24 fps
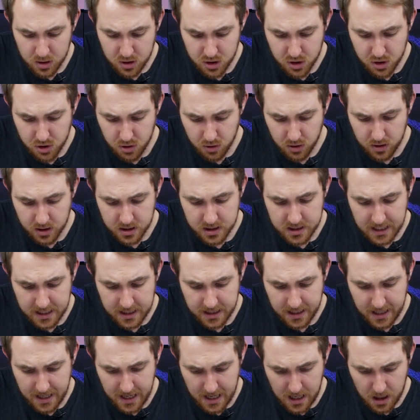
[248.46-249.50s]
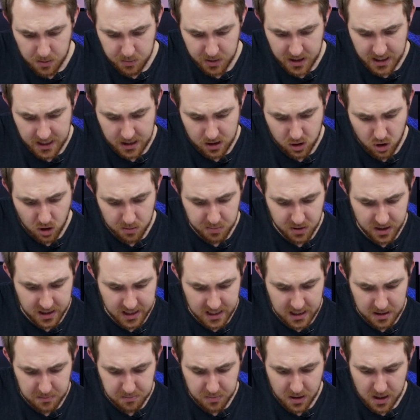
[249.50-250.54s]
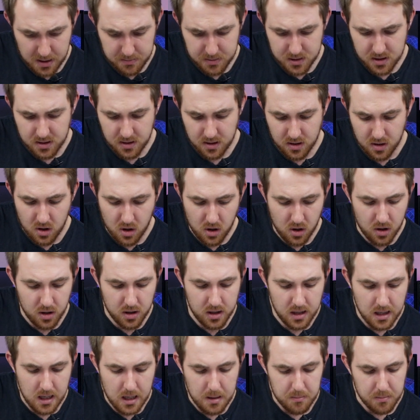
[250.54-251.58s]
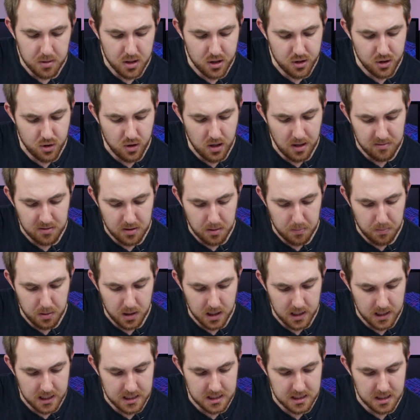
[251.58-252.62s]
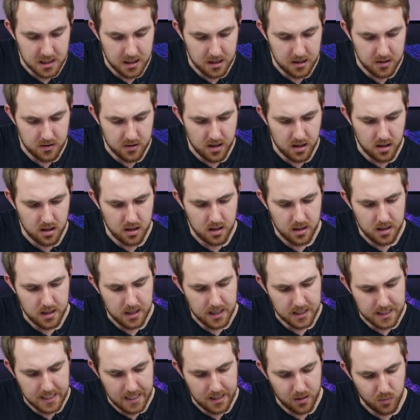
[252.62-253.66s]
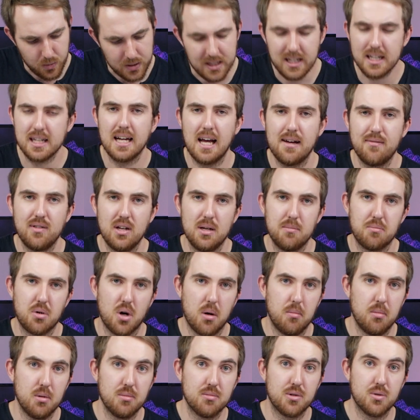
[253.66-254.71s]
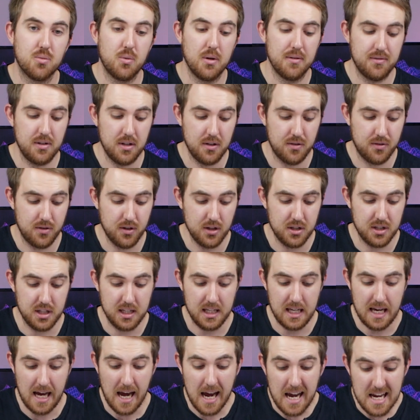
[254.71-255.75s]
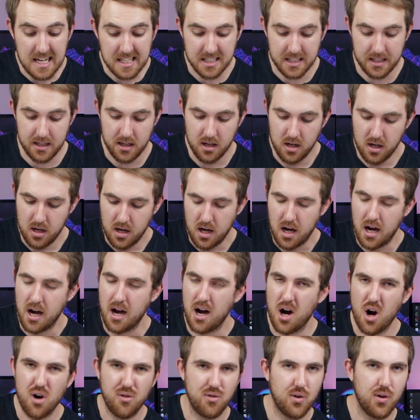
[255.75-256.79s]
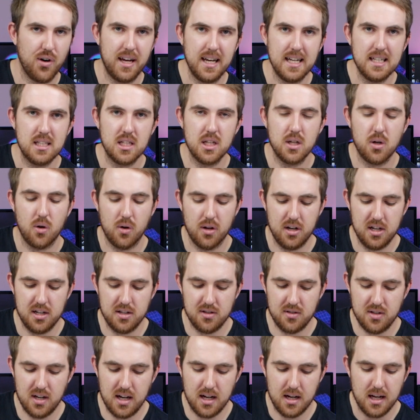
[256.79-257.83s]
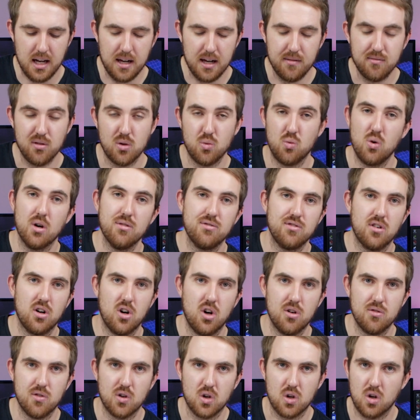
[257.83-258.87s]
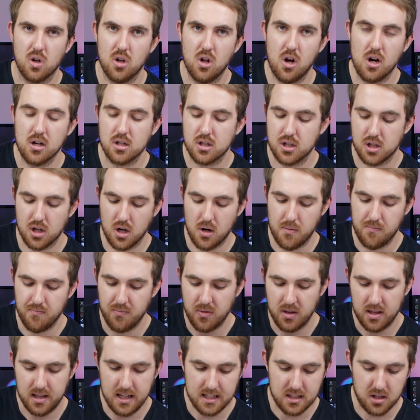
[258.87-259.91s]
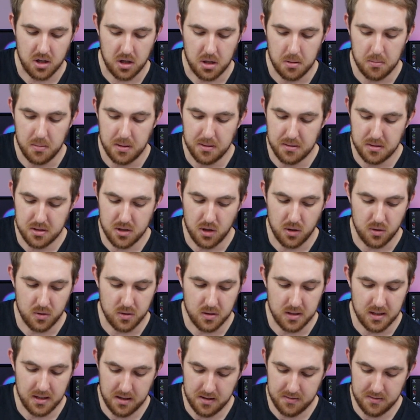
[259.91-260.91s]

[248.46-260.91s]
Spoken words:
not sure exactly how many copper heat pipes there are, but you do have plenty there. Again, we didn't have any problems with the 3080 overheating or anything, even with our overclock, so that's going to be totally